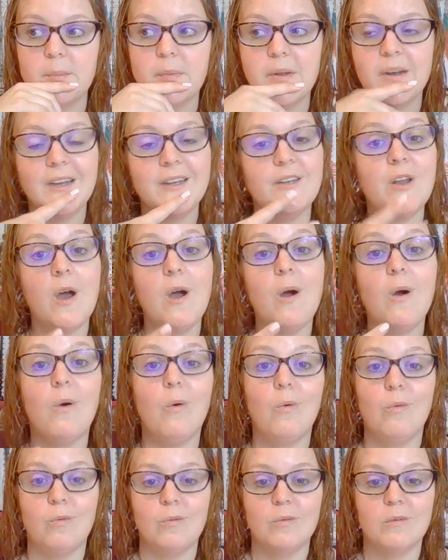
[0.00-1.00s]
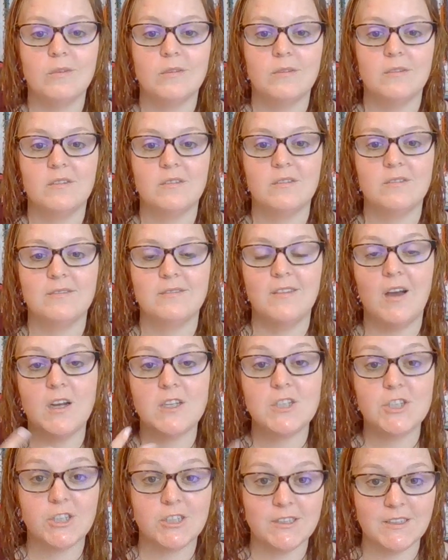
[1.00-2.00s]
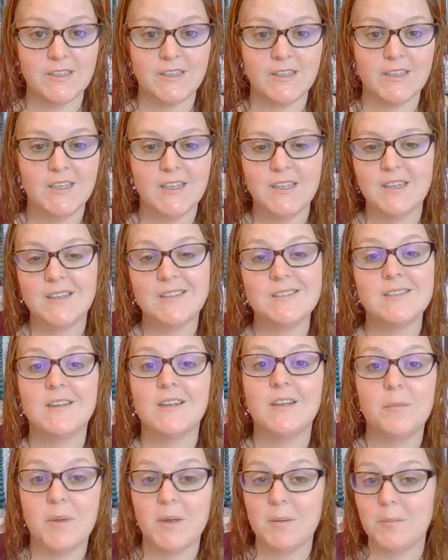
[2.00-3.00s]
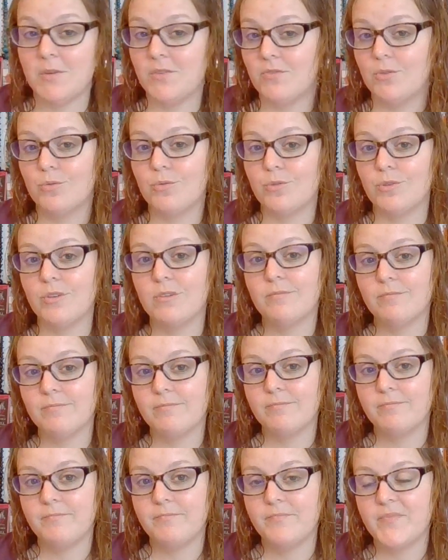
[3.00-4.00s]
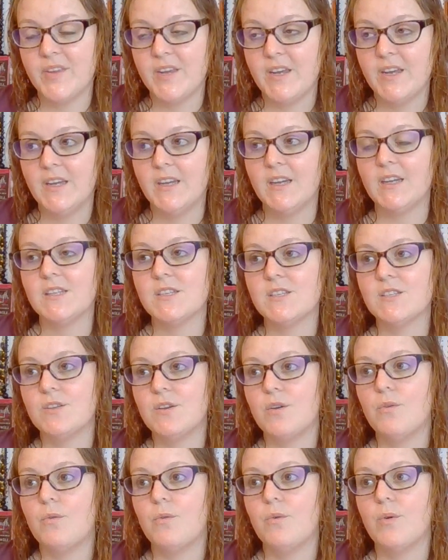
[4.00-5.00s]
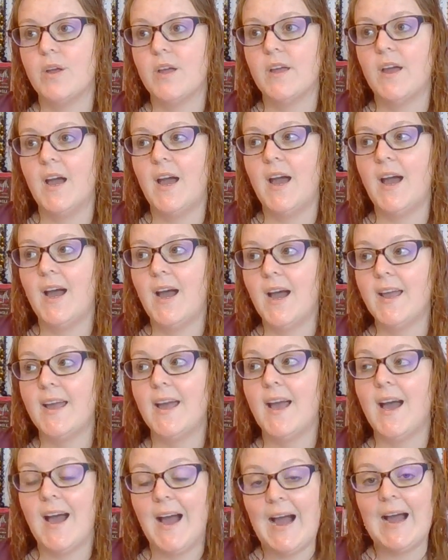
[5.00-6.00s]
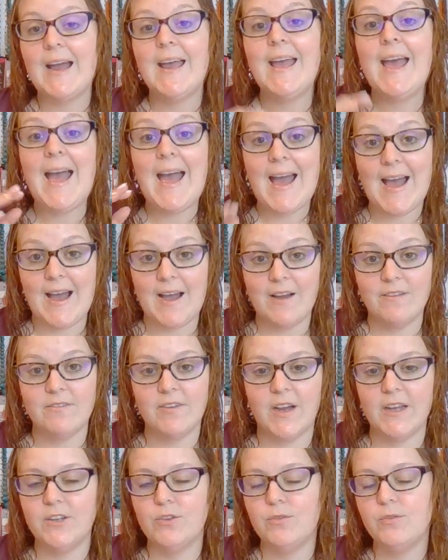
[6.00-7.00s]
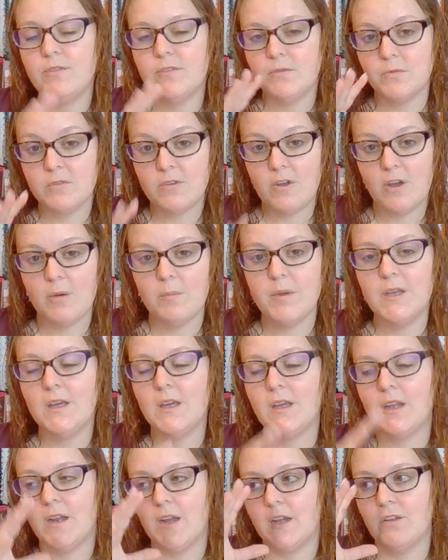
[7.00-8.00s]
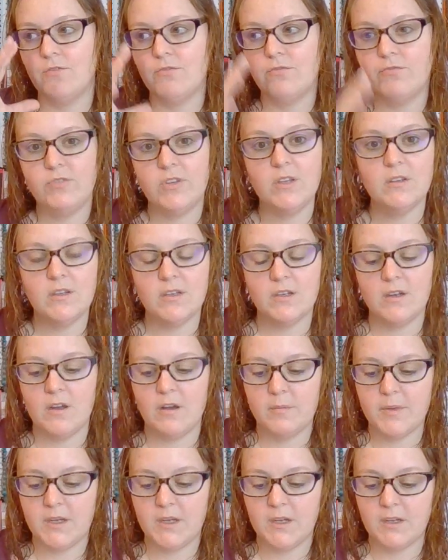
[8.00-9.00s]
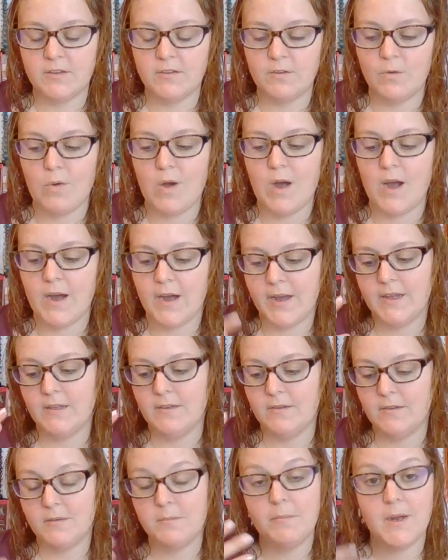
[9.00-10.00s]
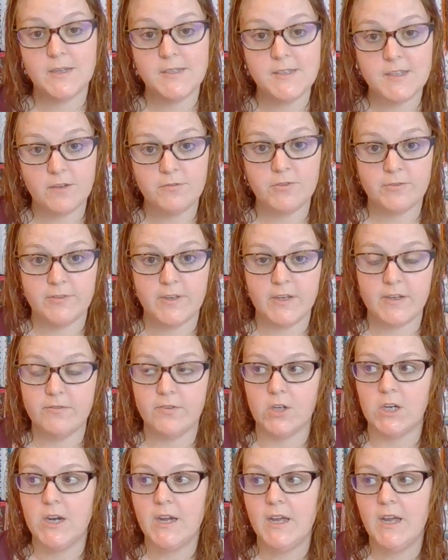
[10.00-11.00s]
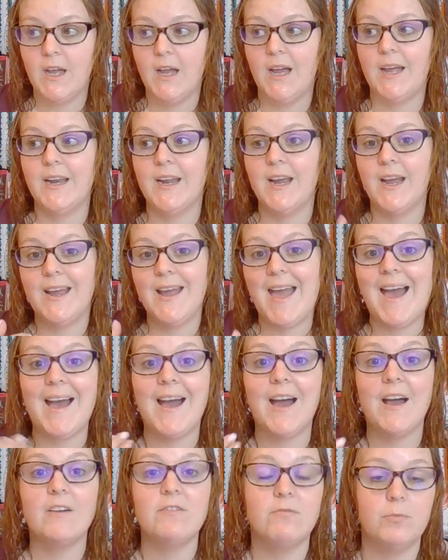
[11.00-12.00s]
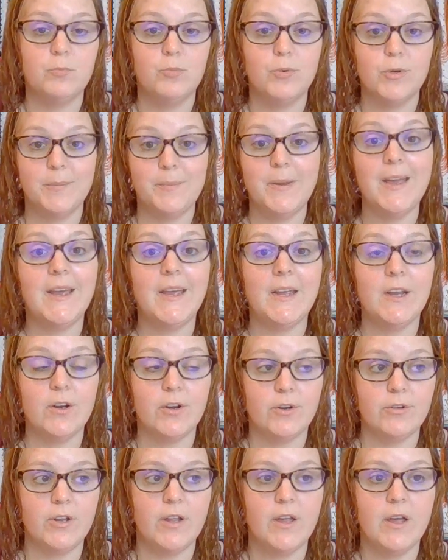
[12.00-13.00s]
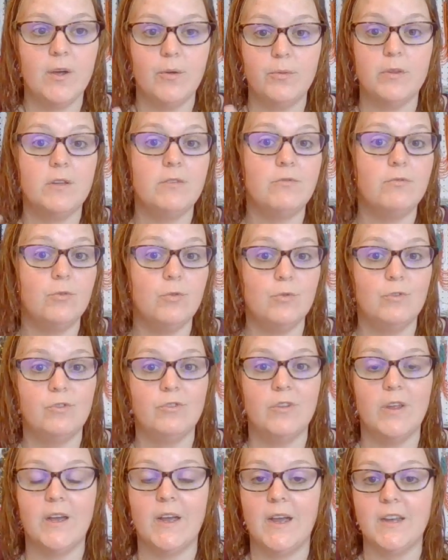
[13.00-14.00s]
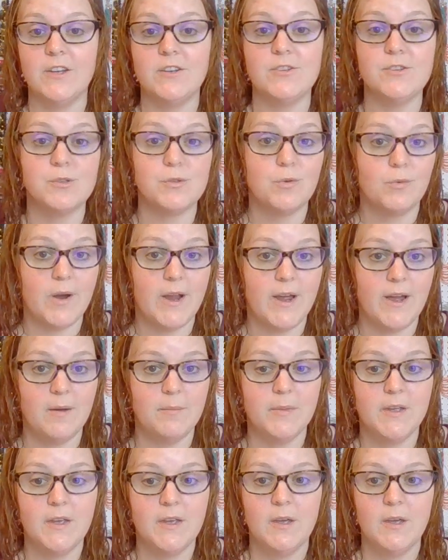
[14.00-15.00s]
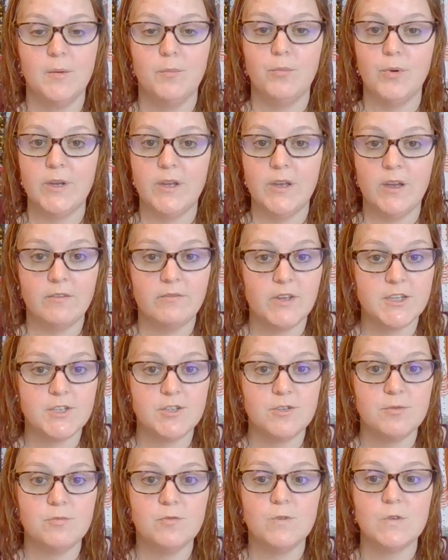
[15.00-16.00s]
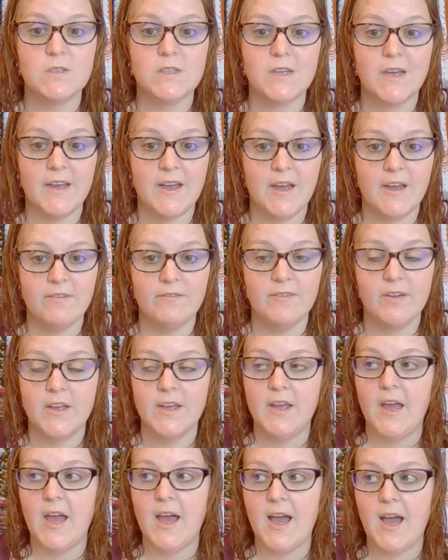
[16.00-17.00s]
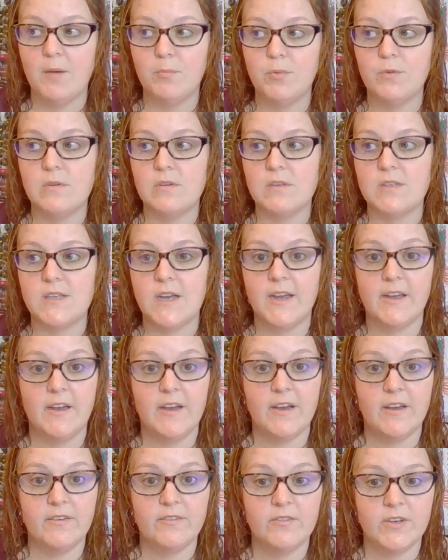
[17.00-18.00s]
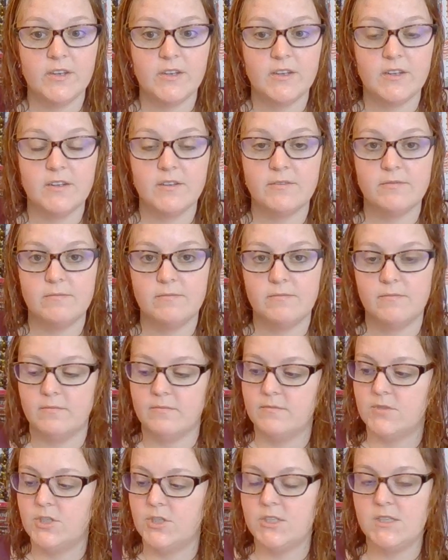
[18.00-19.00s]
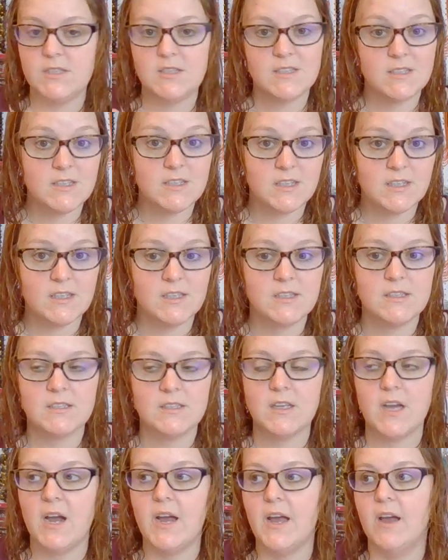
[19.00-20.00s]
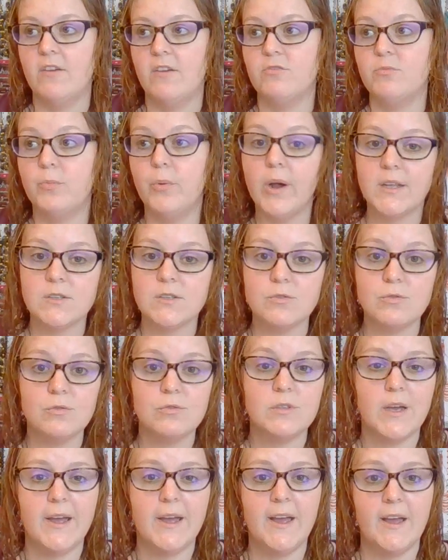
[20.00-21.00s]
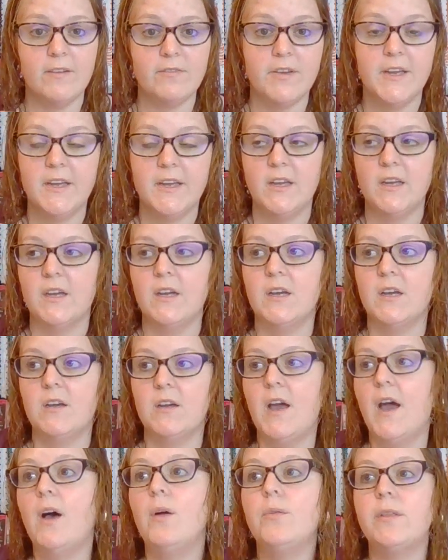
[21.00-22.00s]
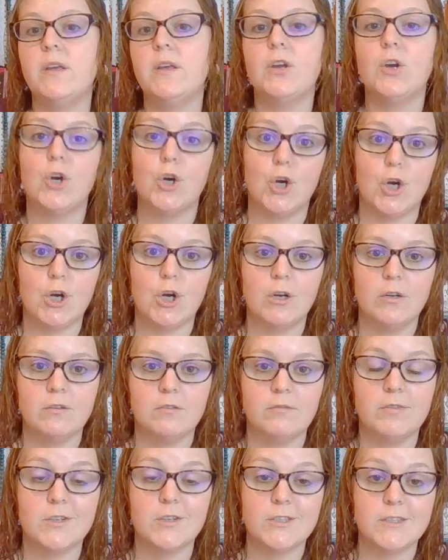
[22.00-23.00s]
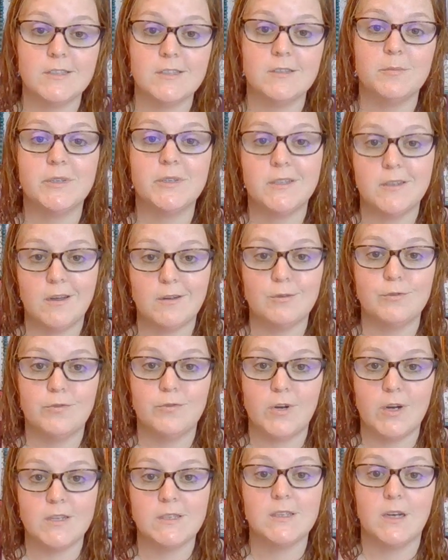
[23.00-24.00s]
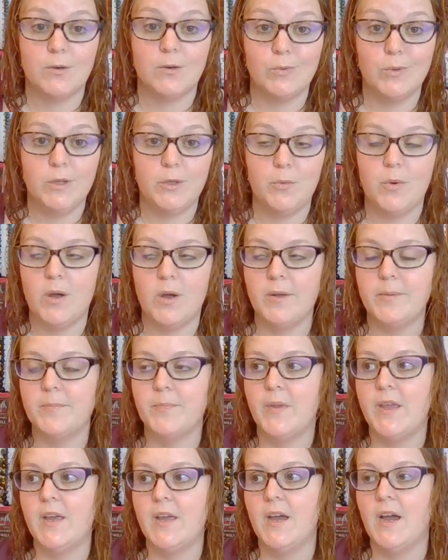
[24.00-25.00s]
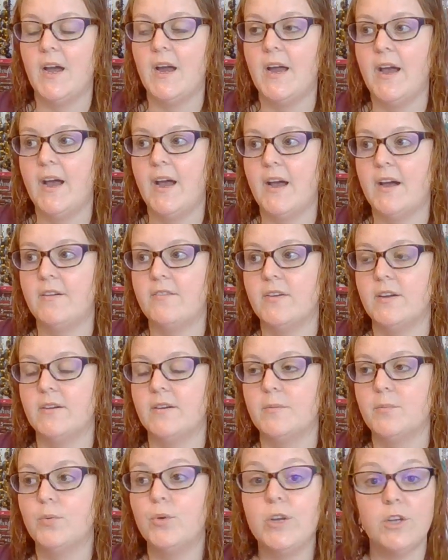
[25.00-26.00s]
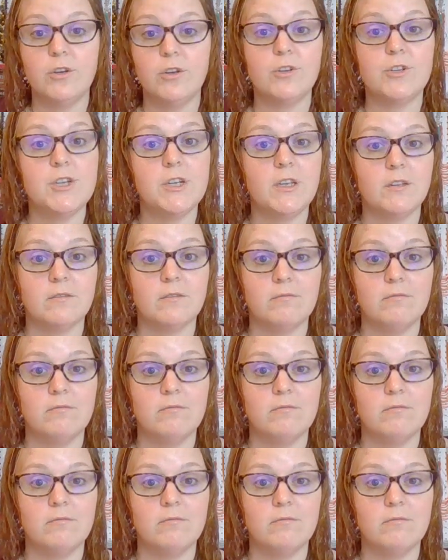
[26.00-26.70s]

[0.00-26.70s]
I know logically that's not gonna make me feel good. And so I knew this was coming and I could feel it coming. And so I did myself a favor and I have prepared healthy foods that I can just grab. Pre-cut vegetables, I have apples, I have cheese sticks, I have pretzels, I have healthier versus the McDonald's fries that I really want. I have pre-cooked chicken.